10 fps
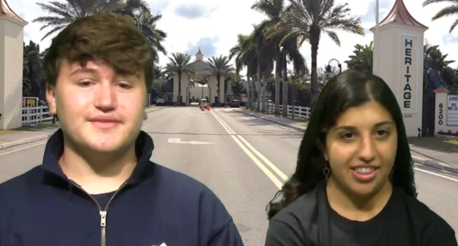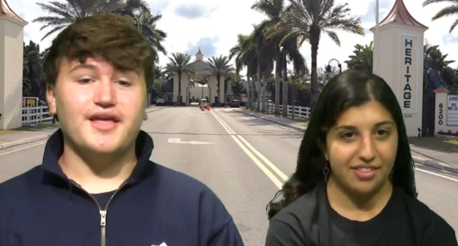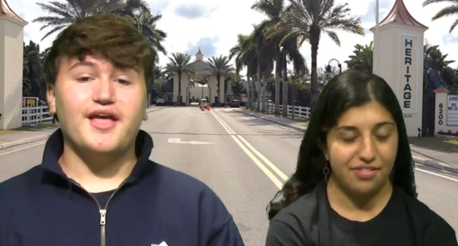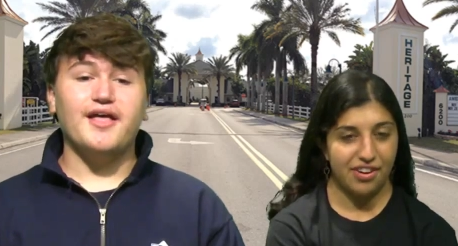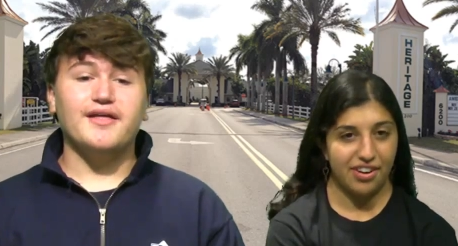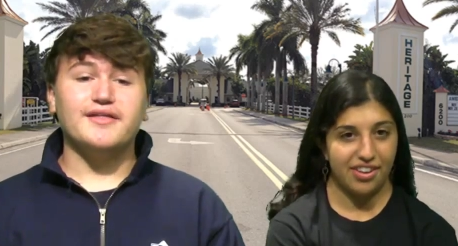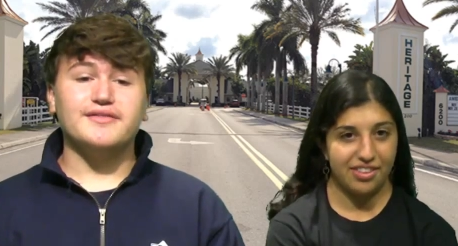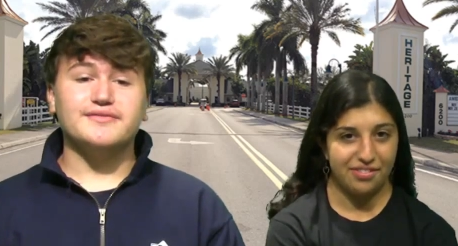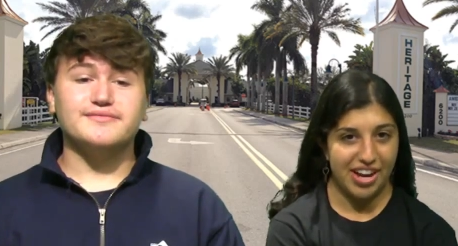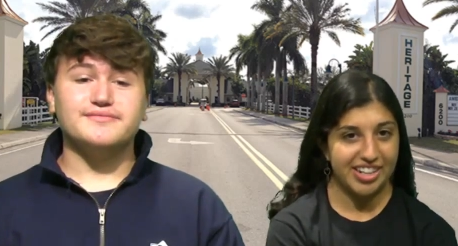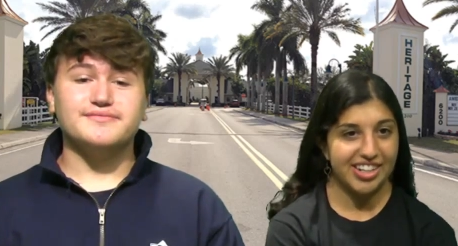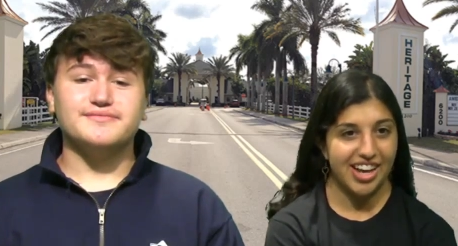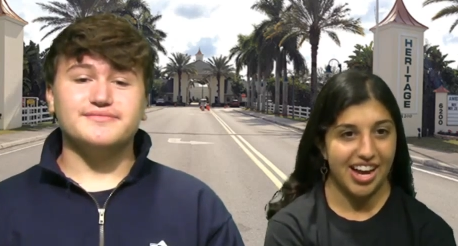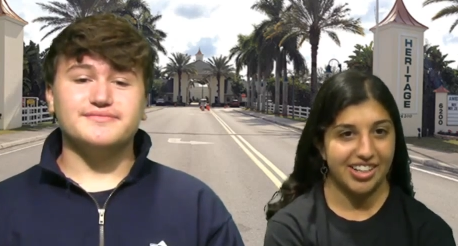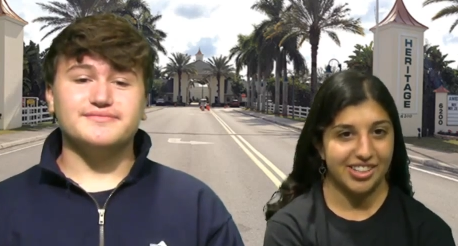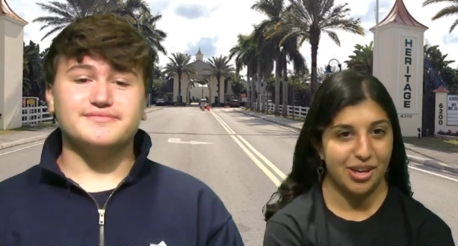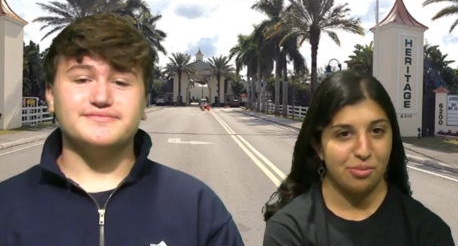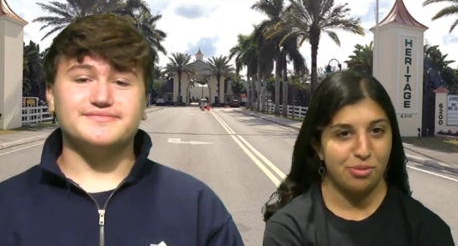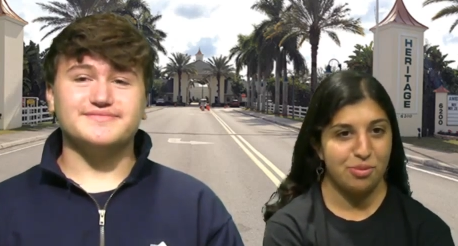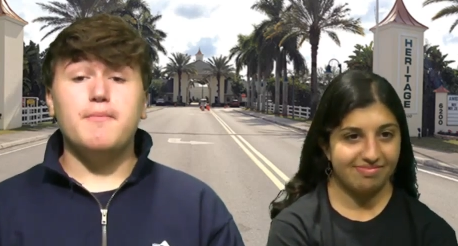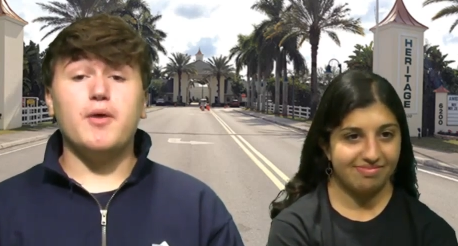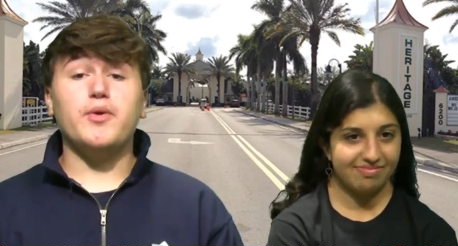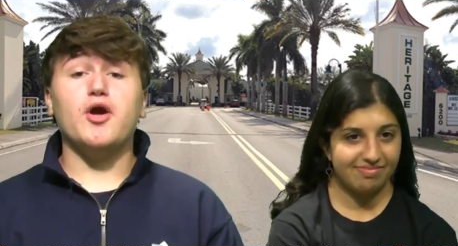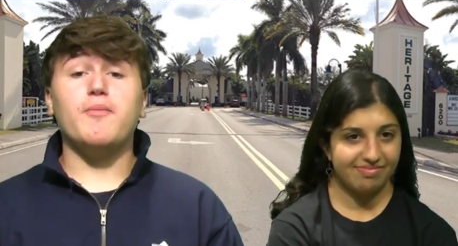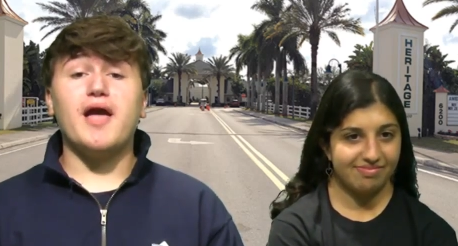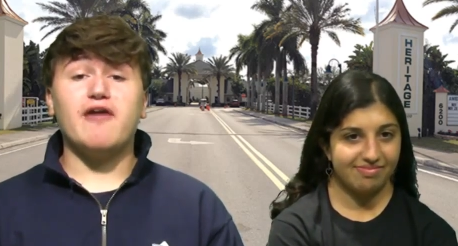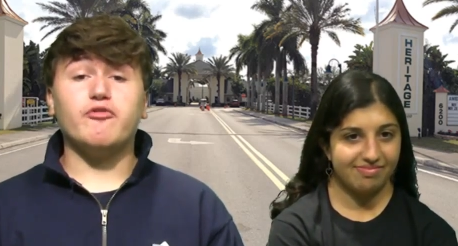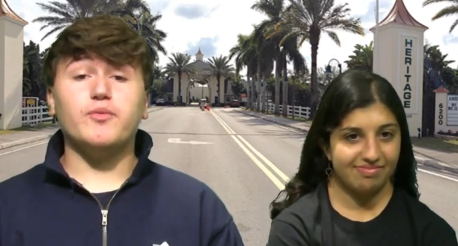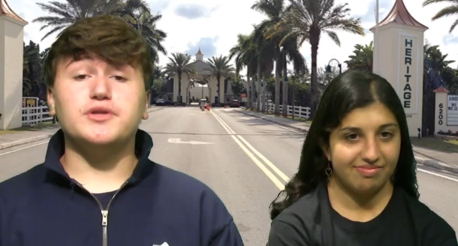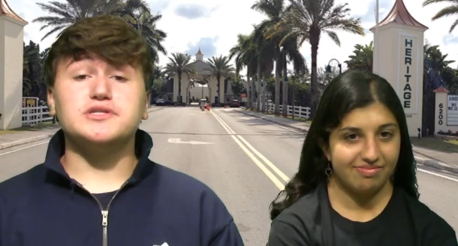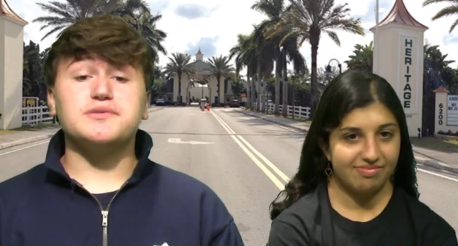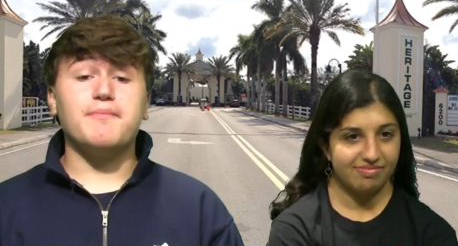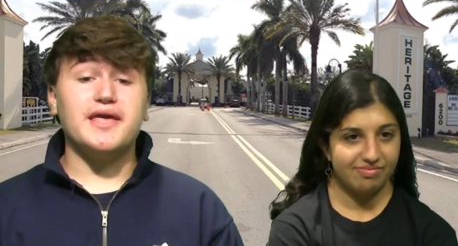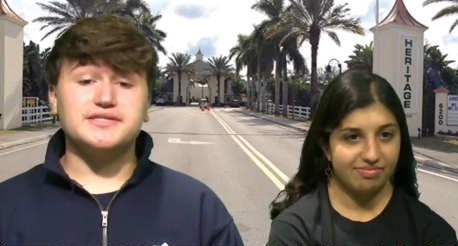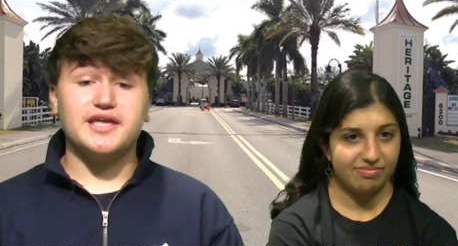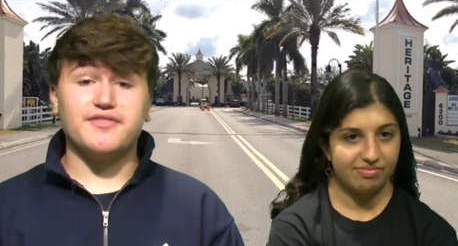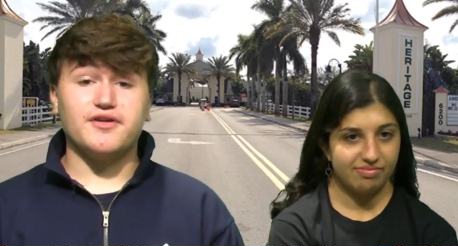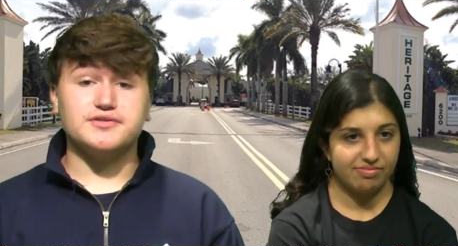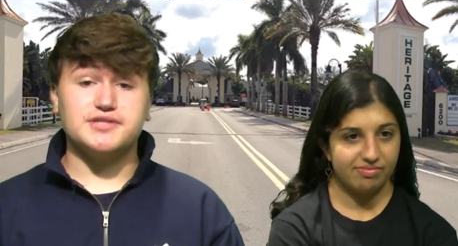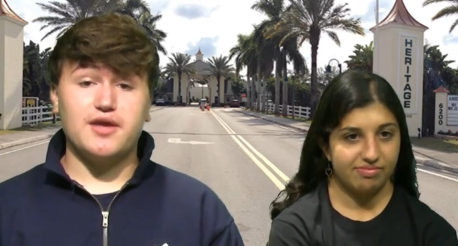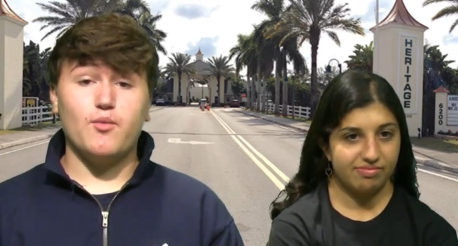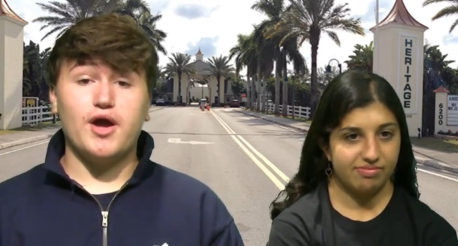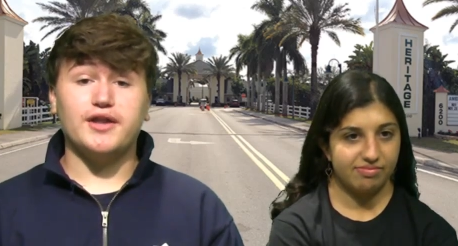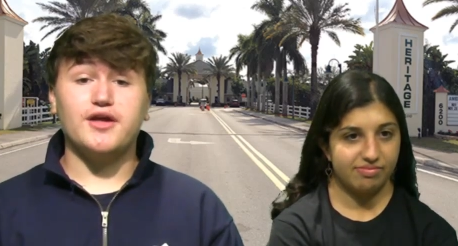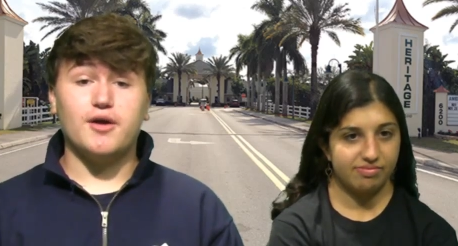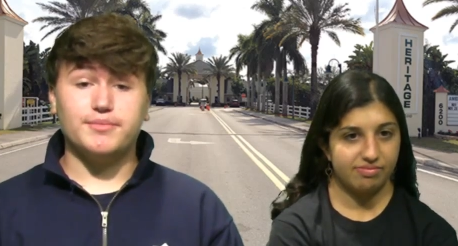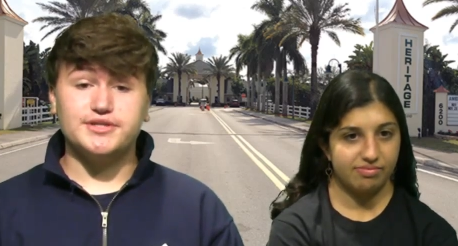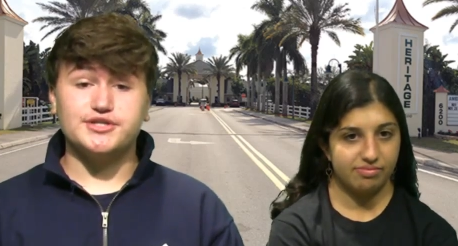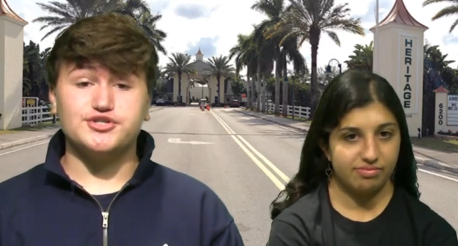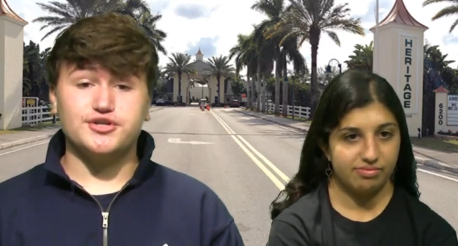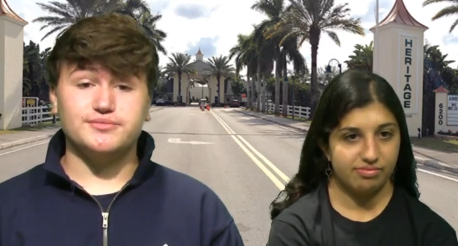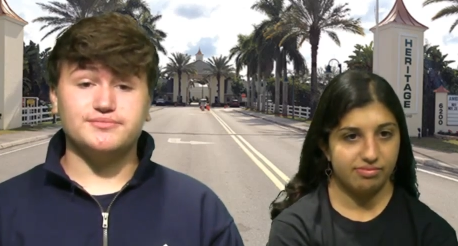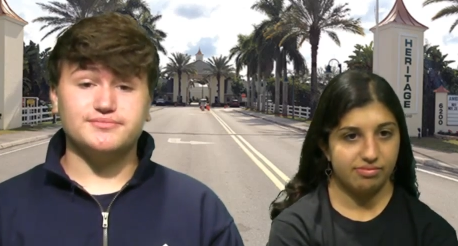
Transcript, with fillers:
Speaker 1: The, the Find and Kind Club will be.
Speaker 2: But we hope everyone does amazing at the statewide competition.